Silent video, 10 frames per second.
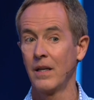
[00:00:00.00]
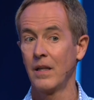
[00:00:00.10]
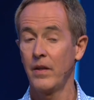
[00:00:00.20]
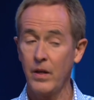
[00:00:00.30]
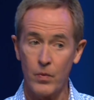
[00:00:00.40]

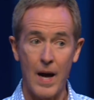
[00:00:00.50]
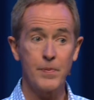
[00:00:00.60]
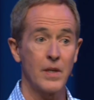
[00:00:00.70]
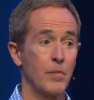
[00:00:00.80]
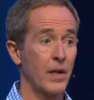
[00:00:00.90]
Then he
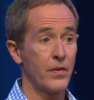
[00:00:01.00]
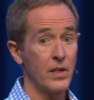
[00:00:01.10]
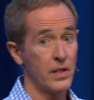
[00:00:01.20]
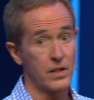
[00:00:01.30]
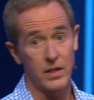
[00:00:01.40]
wraps up like
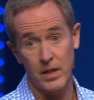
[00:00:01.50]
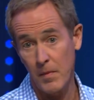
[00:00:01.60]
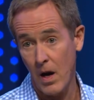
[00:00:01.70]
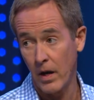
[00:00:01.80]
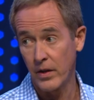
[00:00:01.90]
this. He says, come
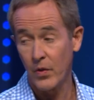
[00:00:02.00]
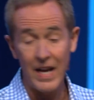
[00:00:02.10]
on, you're